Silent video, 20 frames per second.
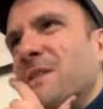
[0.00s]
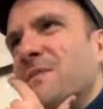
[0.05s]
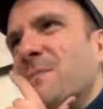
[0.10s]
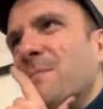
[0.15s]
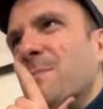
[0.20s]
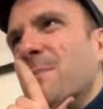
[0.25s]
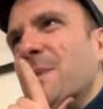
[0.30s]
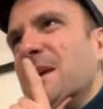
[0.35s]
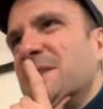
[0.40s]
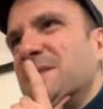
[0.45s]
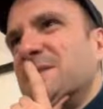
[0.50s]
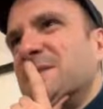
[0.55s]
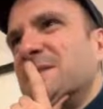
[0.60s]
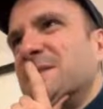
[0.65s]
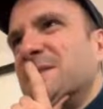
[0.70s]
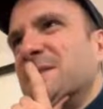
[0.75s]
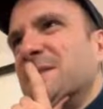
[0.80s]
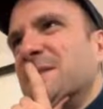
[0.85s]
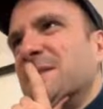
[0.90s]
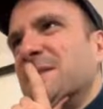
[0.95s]

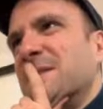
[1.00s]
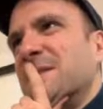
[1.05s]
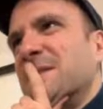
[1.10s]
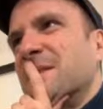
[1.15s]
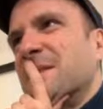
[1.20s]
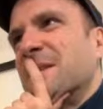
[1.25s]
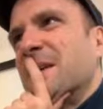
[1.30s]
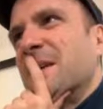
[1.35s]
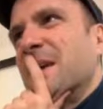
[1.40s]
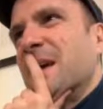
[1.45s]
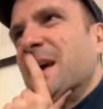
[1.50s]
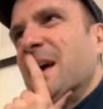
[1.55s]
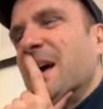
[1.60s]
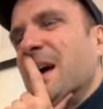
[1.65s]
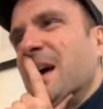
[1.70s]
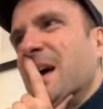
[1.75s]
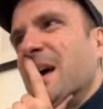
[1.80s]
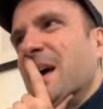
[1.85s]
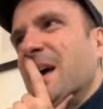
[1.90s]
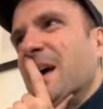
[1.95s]
missed
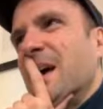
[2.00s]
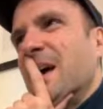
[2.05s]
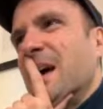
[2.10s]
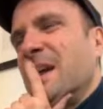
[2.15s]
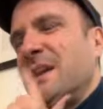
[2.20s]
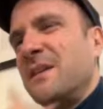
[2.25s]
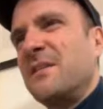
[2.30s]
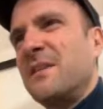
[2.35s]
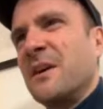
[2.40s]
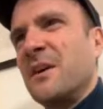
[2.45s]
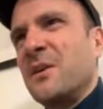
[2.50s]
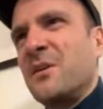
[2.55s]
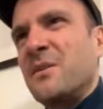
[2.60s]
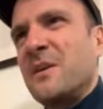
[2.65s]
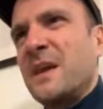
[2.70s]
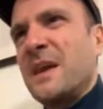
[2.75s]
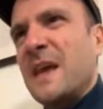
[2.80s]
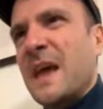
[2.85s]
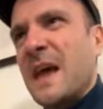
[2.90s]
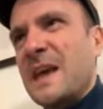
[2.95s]
anything. I don't
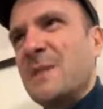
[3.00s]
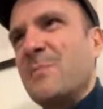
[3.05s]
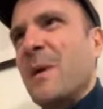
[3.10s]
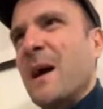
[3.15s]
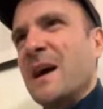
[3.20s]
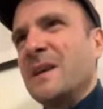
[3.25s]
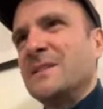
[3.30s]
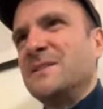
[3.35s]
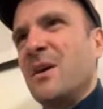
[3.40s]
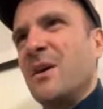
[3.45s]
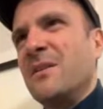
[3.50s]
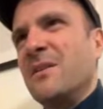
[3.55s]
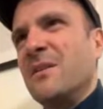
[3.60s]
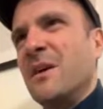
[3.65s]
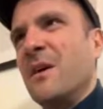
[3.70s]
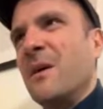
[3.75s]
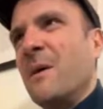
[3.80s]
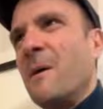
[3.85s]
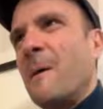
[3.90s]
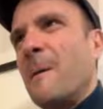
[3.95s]
think Gabe has
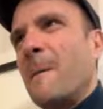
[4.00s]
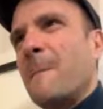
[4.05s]
either.